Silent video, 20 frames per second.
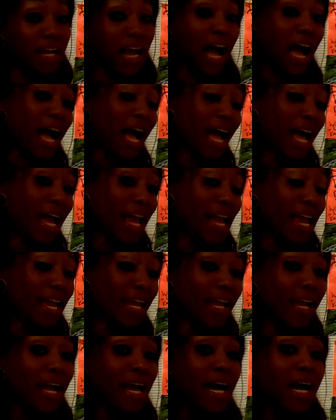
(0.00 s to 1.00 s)

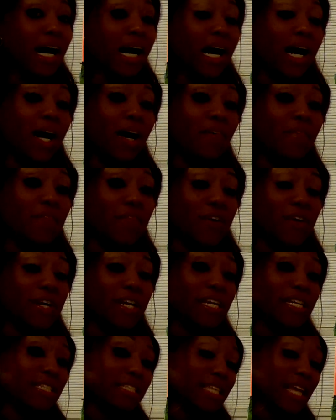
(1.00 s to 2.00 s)
guy. For
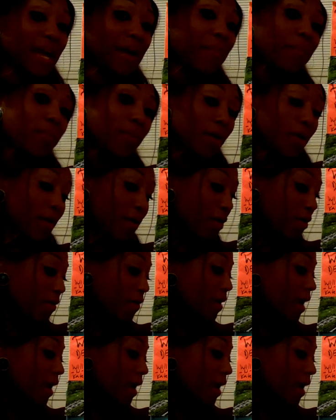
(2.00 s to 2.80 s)
an example,